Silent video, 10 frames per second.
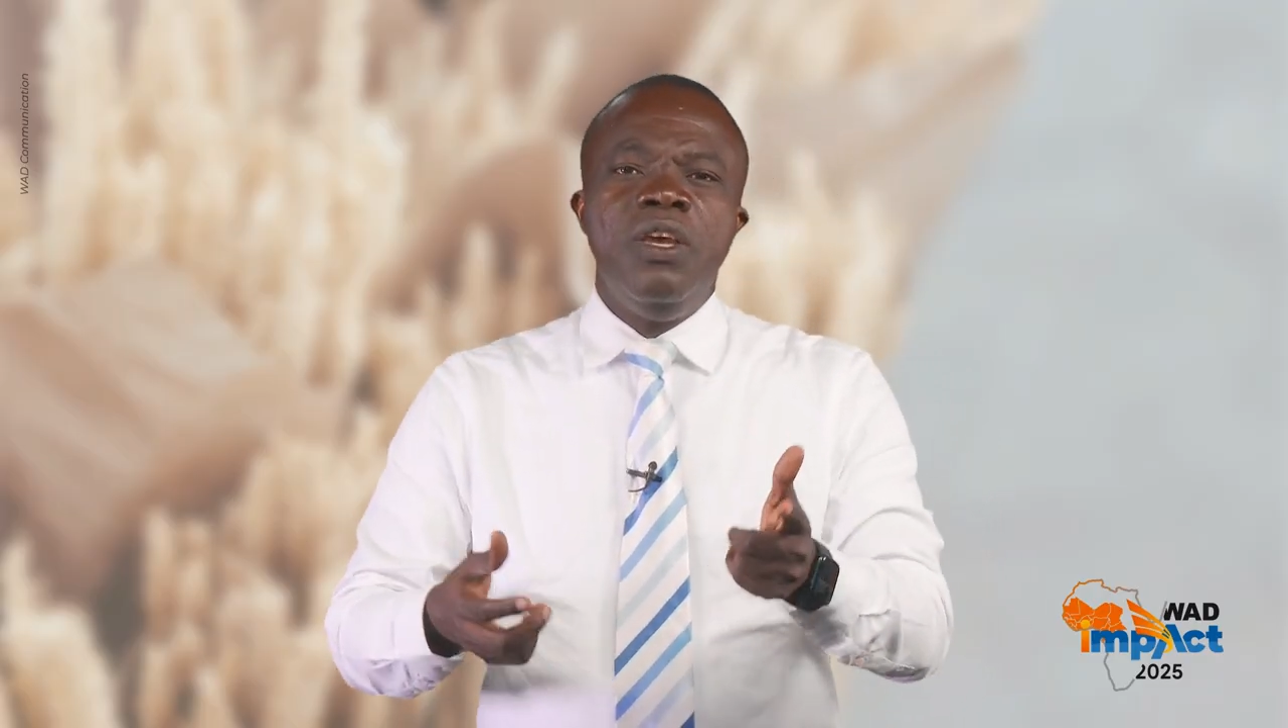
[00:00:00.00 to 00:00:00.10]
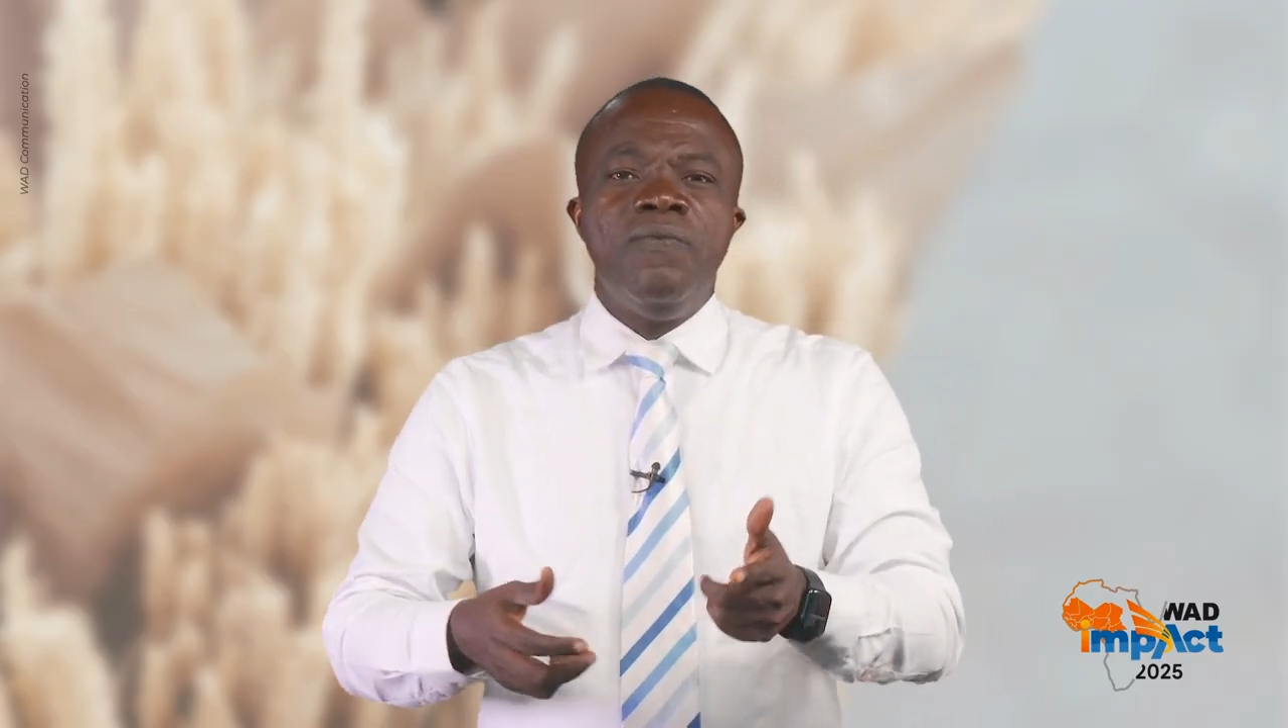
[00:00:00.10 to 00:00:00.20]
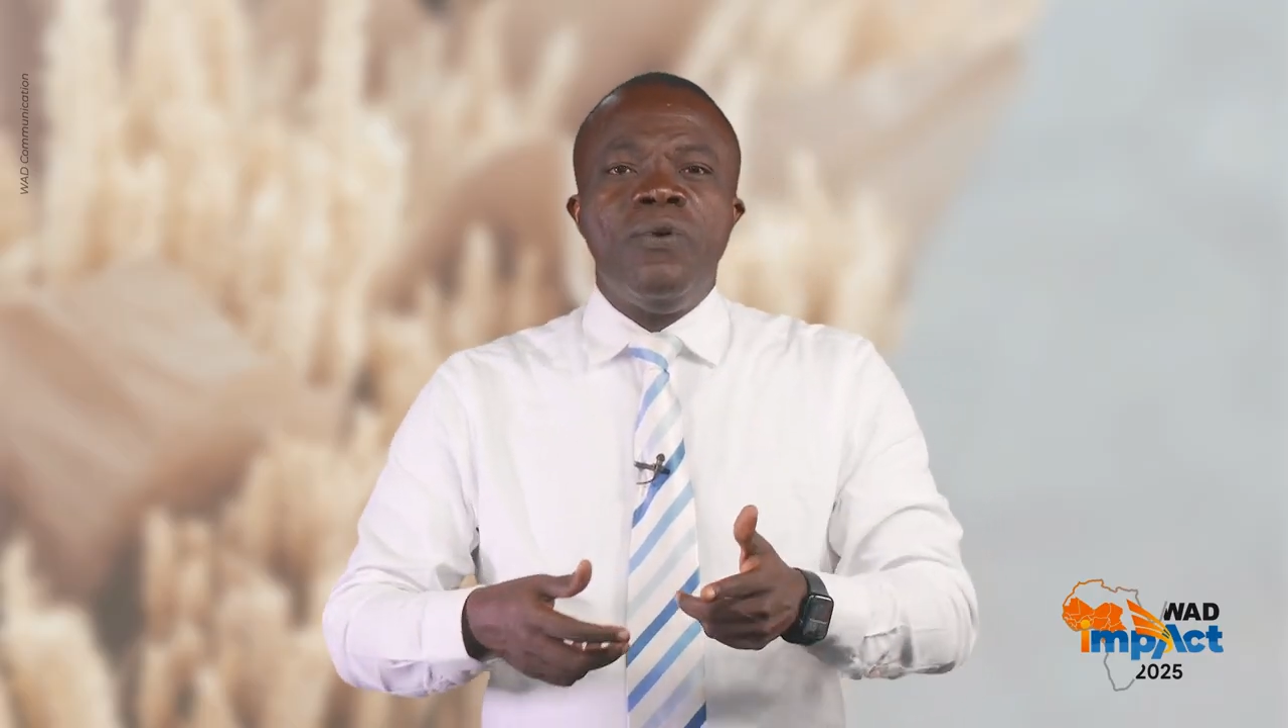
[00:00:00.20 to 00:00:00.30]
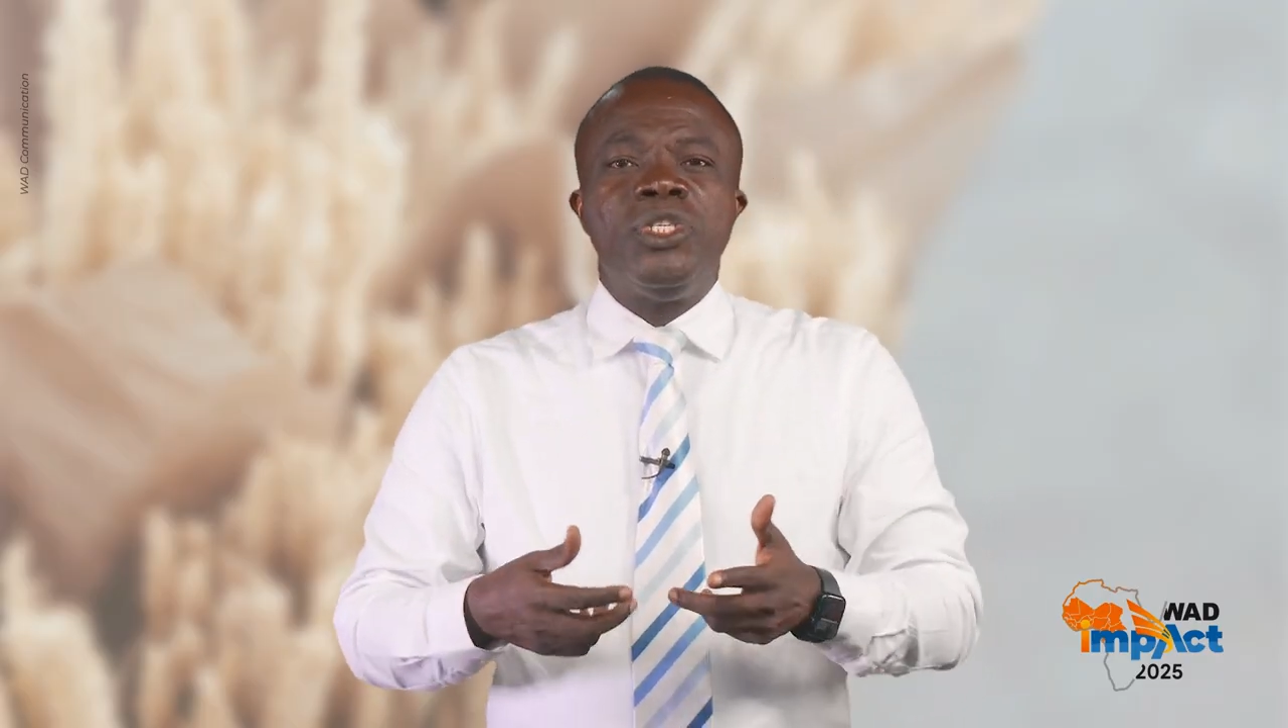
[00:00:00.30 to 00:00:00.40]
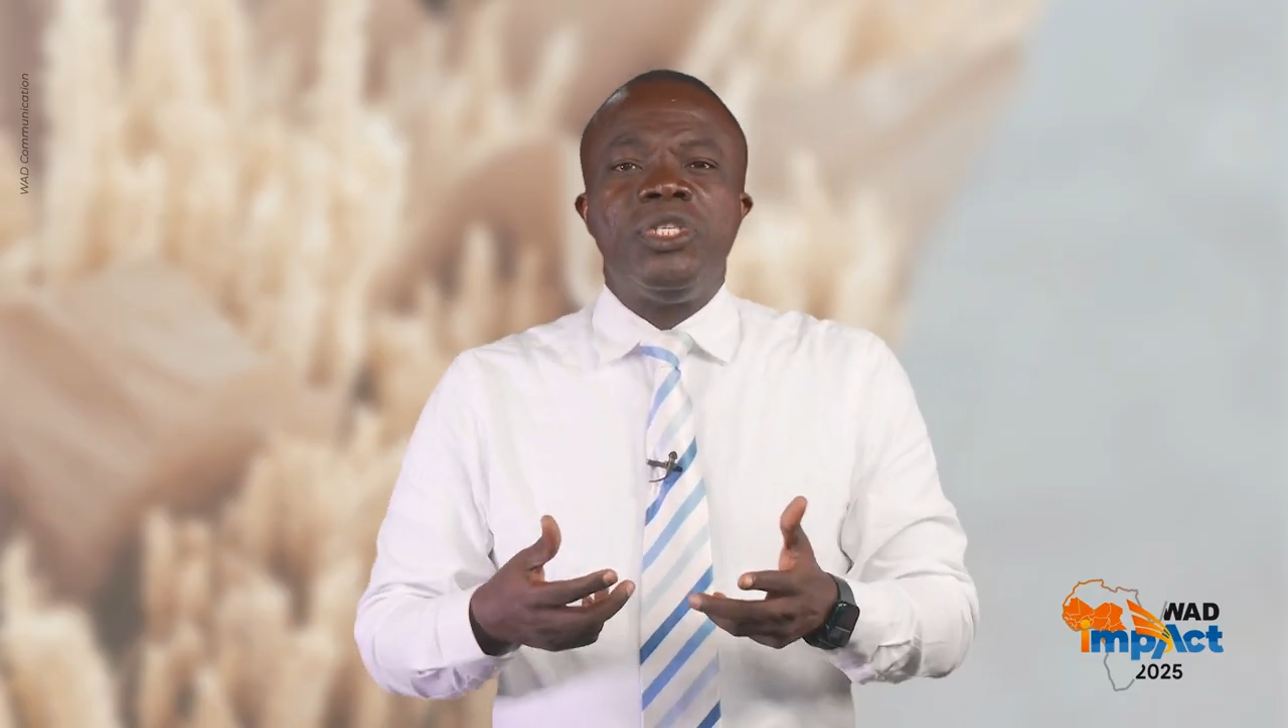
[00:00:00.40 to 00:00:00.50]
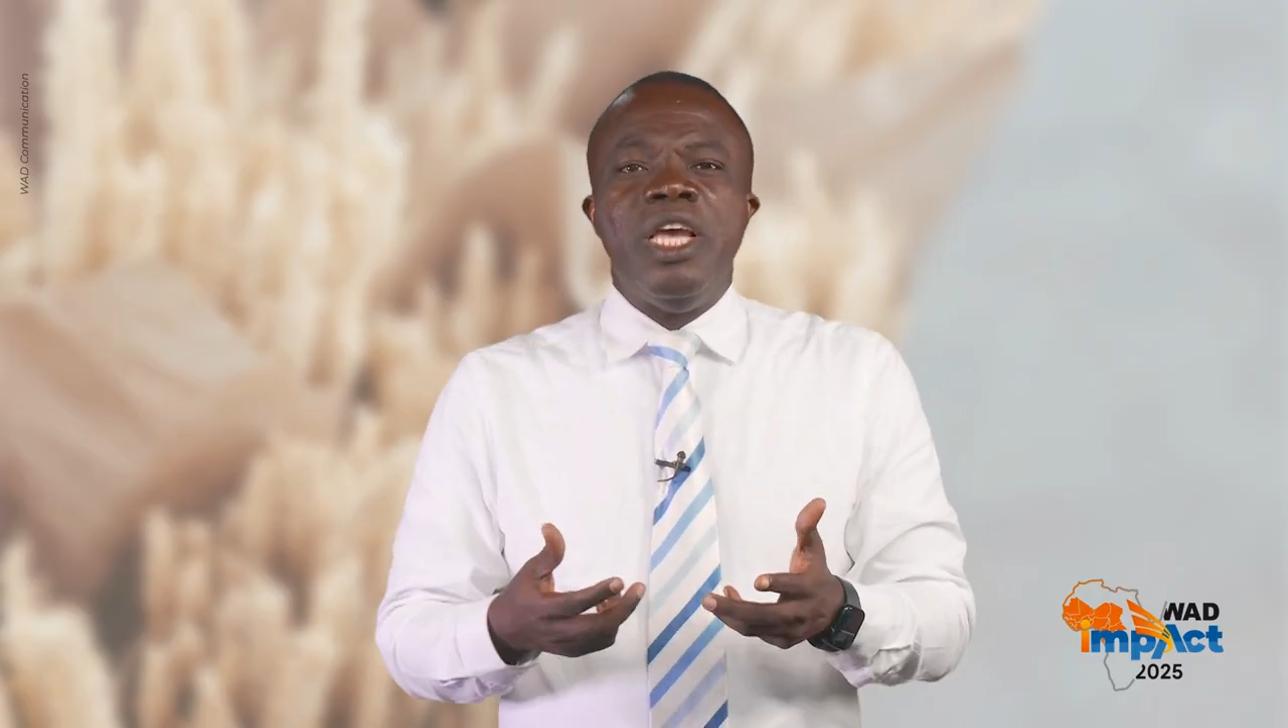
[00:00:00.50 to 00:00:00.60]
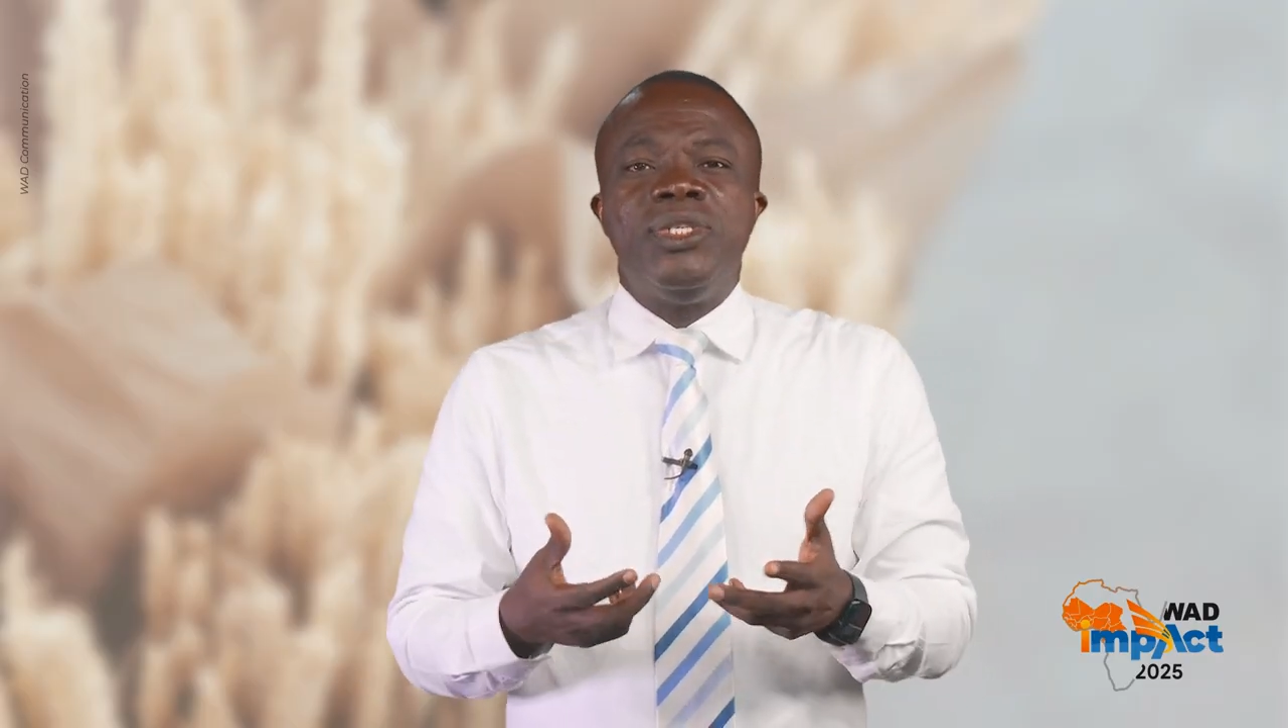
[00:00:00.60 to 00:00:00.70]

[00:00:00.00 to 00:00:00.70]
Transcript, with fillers: for a